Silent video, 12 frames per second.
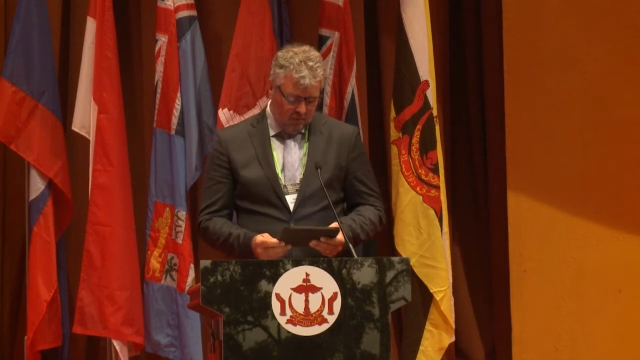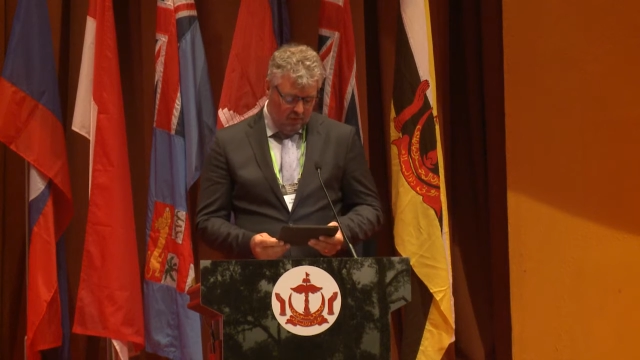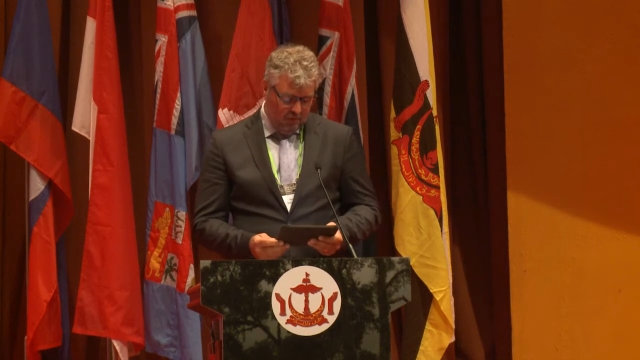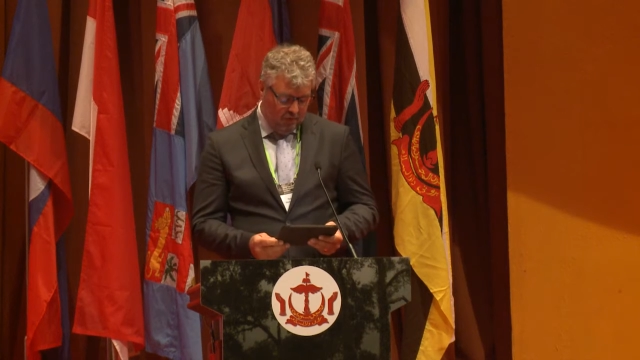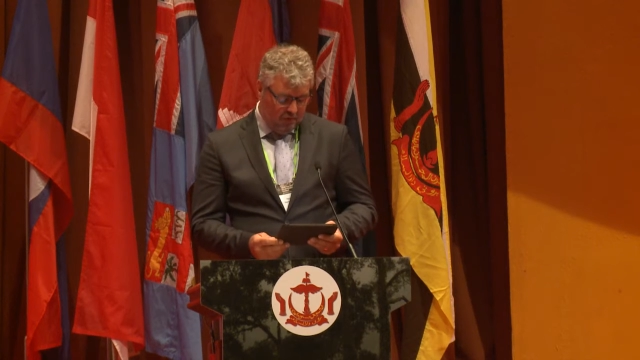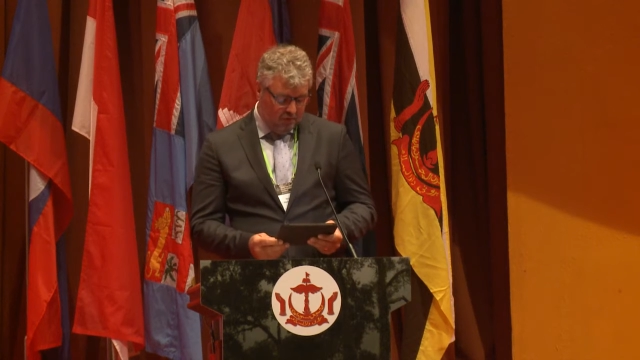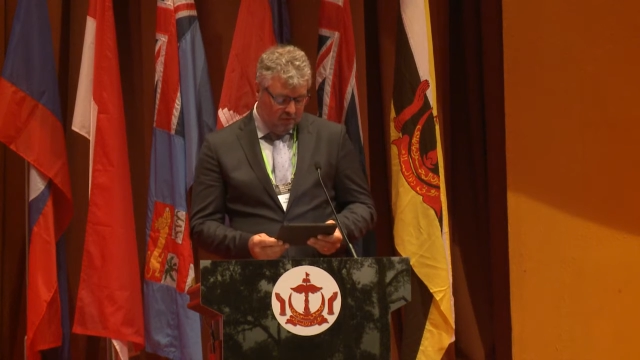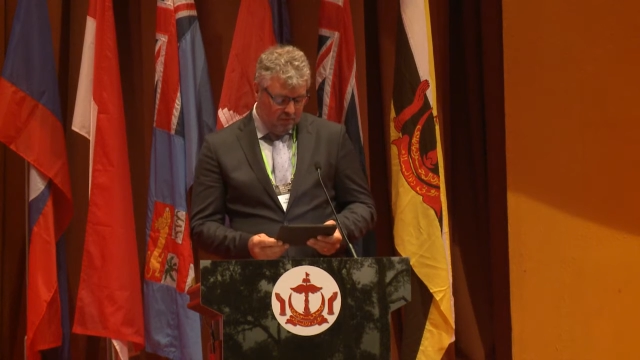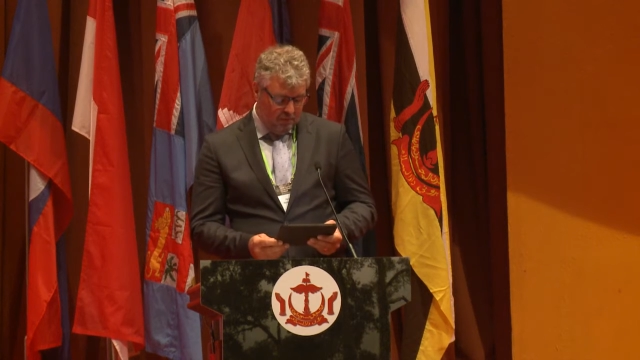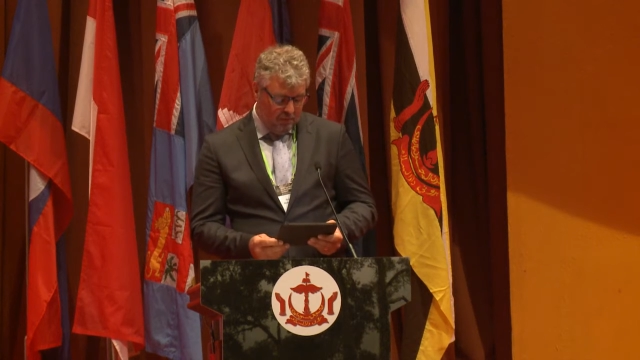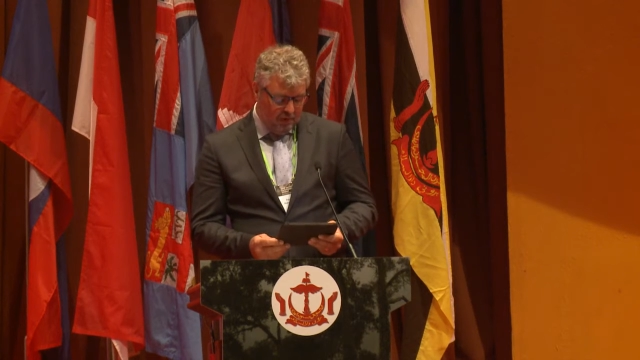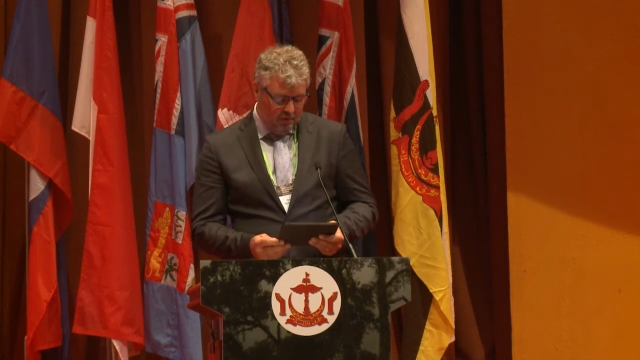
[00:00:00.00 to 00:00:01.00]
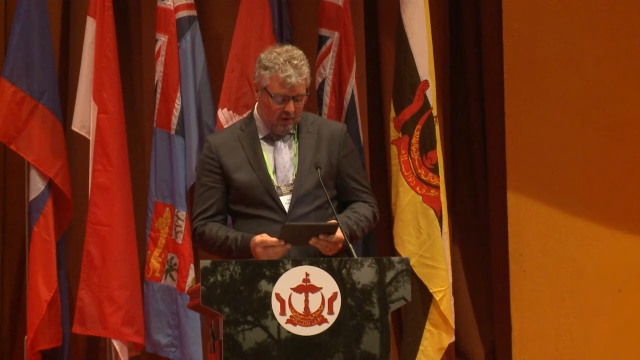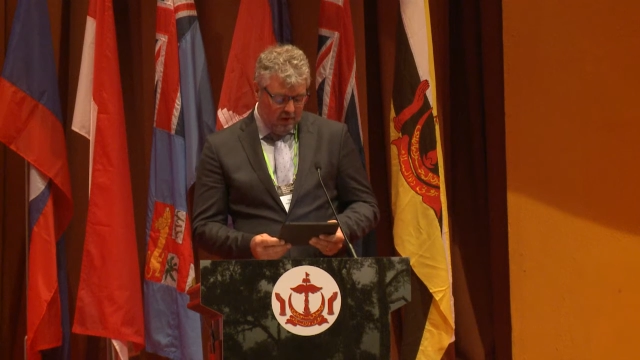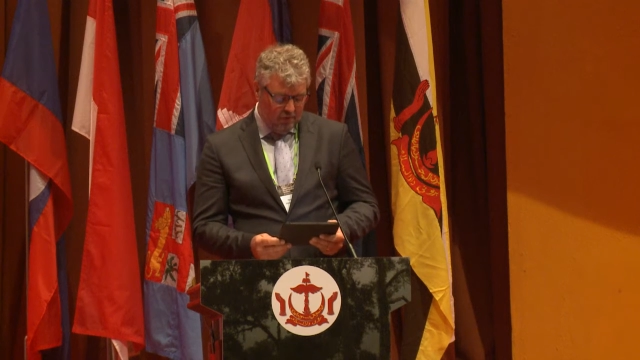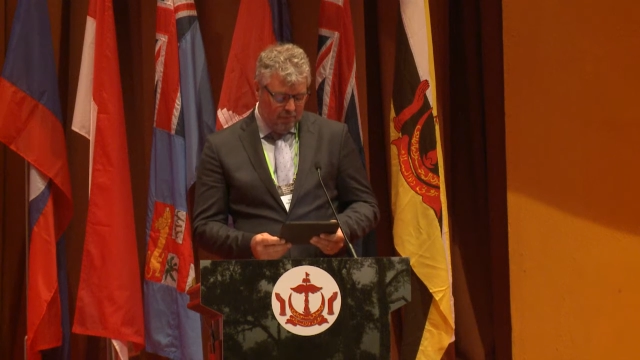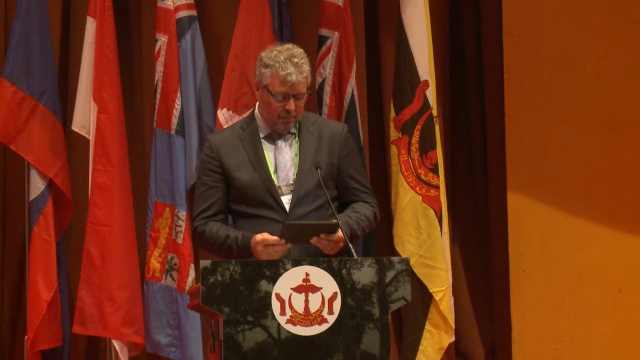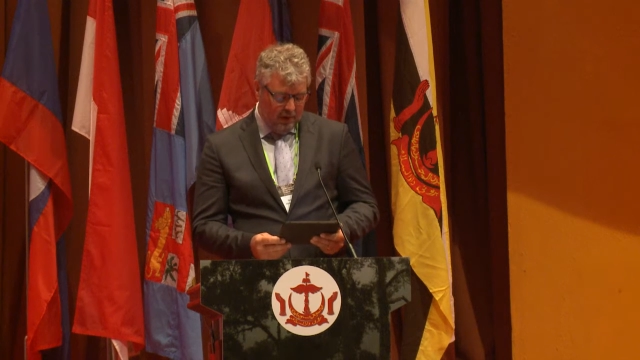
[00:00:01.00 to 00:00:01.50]
First, we
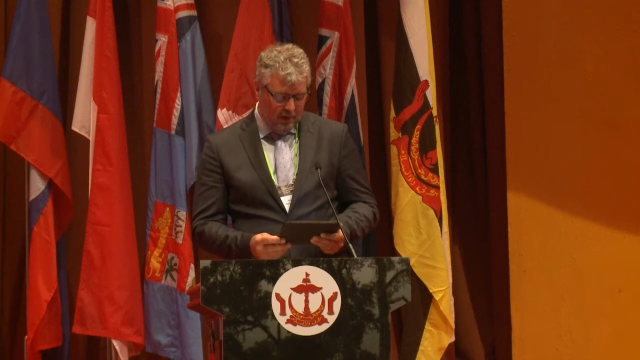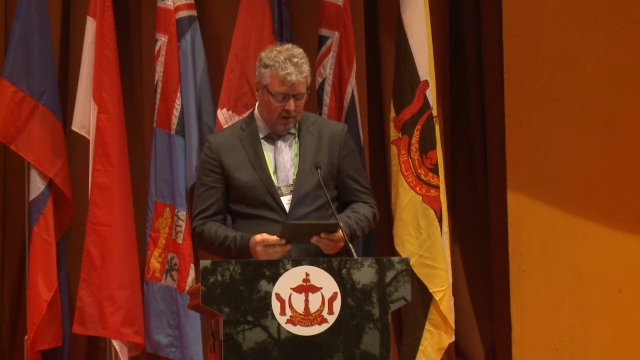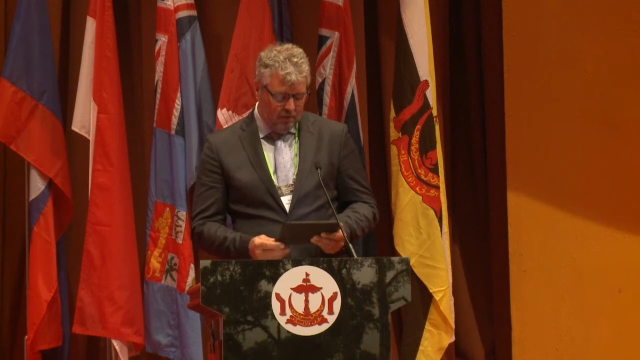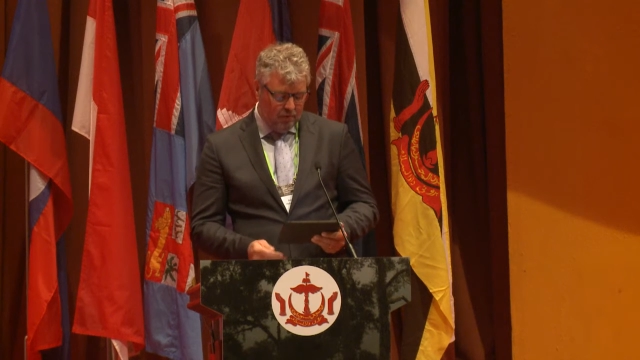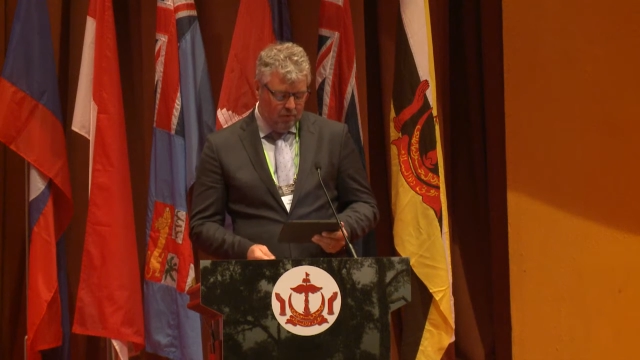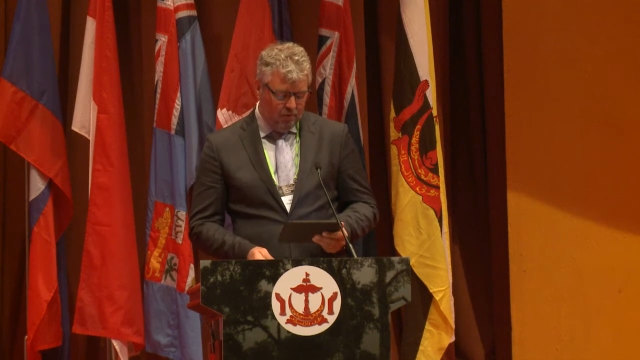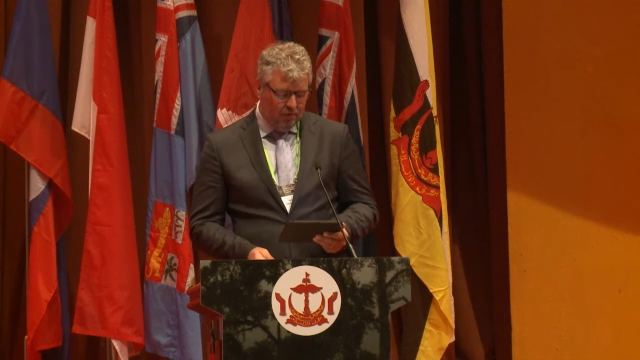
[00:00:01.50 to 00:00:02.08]
aspire to